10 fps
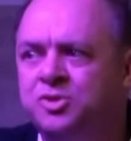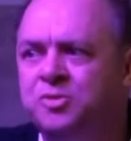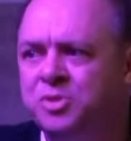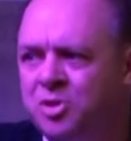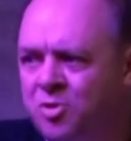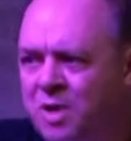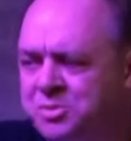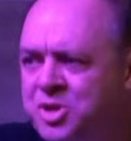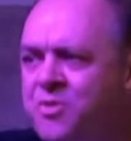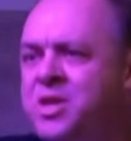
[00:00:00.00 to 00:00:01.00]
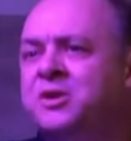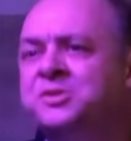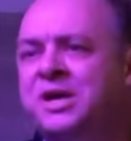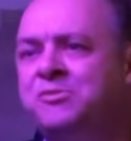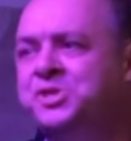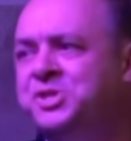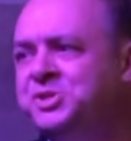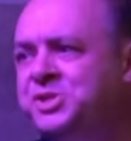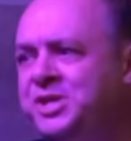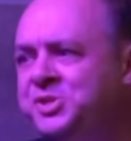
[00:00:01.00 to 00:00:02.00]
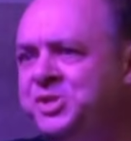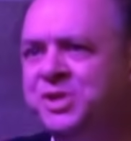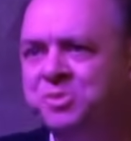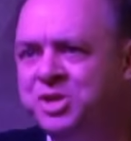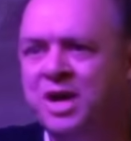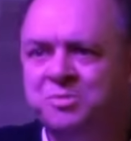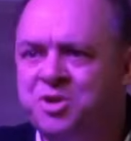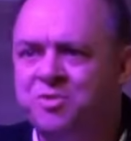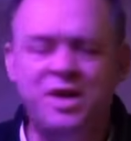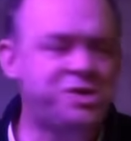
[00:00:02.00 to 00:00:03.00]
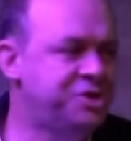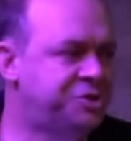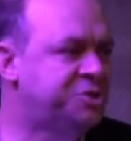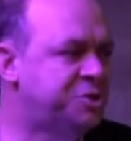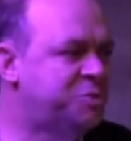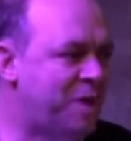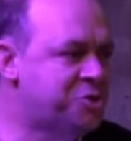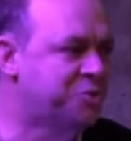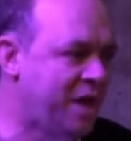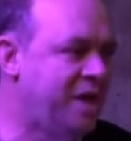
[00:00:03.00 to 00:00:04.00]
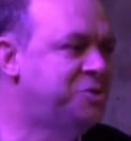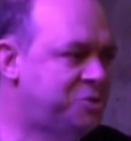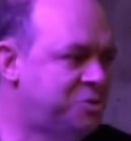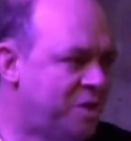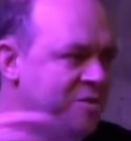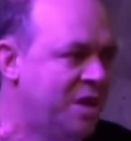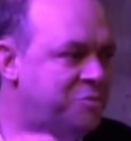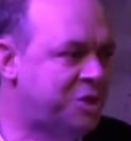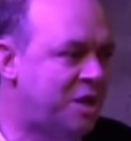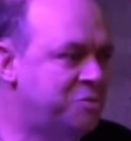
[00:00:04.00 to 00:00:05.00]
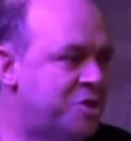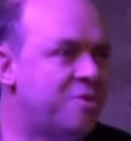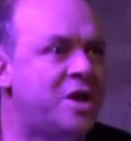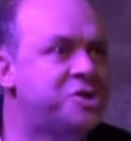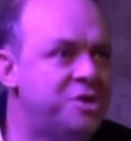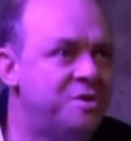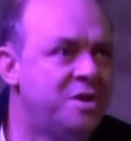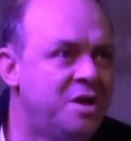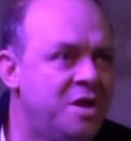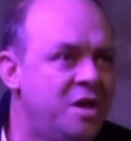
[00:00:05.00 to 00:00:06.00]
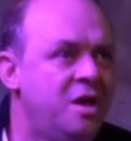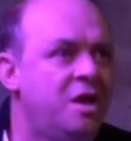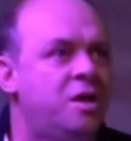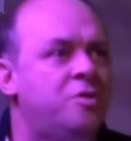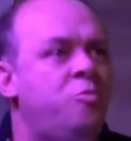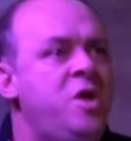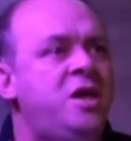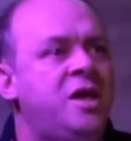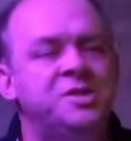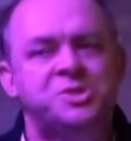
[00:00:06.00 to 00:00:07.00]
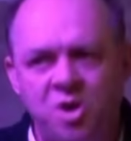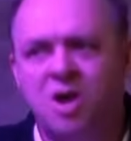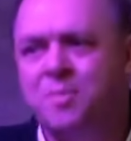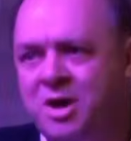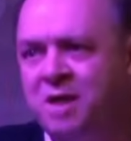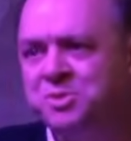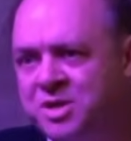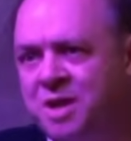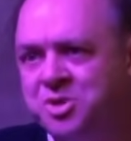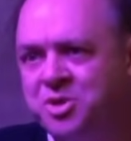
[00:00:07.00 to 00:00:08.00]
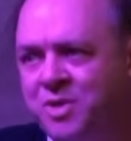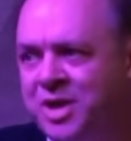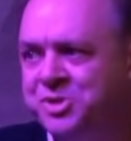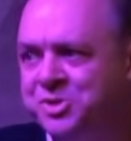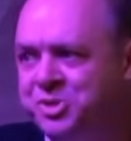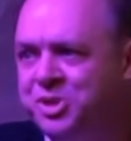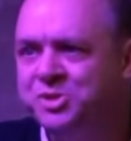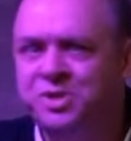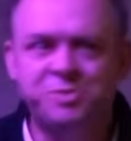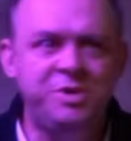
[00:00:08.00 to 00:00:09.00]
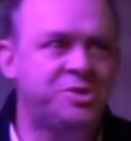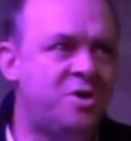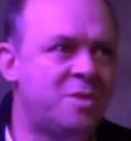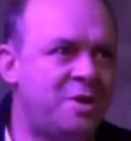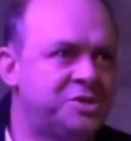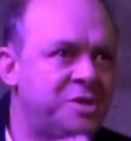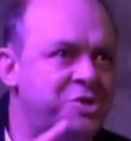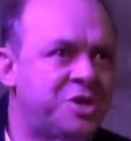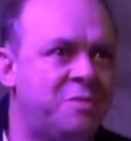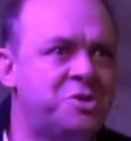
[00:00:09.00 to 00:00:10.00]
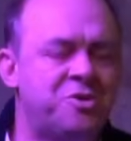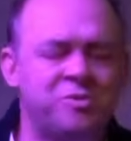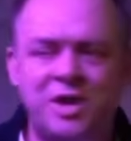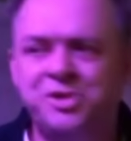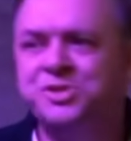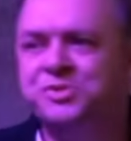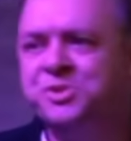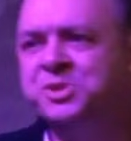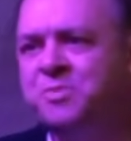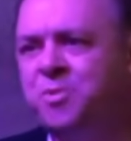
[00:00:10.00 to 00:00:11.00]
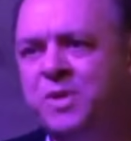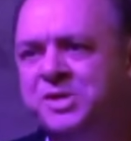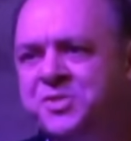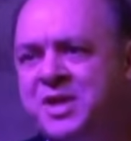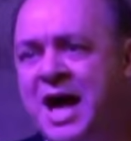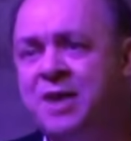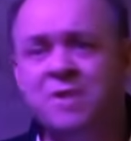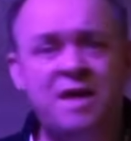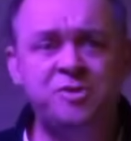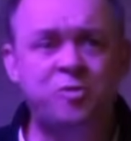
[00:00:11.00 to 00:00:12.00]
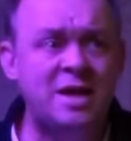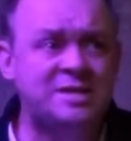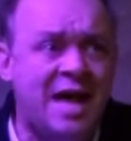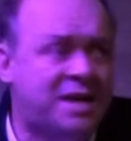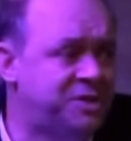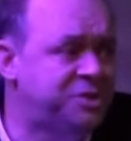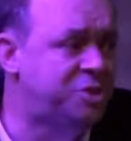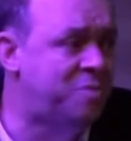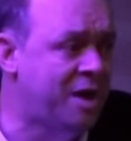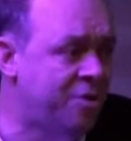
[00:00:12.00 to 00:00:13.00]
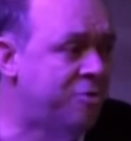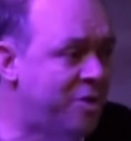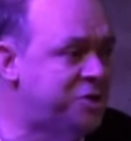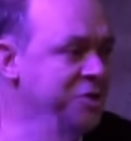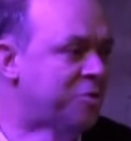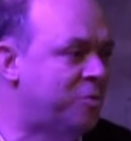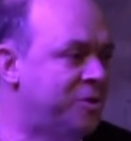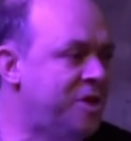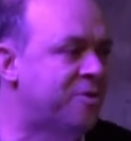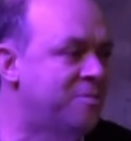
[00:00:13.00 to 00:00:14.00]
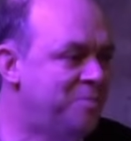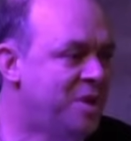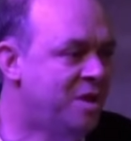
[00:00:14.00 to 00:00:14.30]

Triple O, object-oriented ontology, sees the subject-object relation as just a special case of the object-object relation. We can talk about object-object relations just as we talk about subject-object relations for the simple reason that I don't have direct access to my own relation to the world either.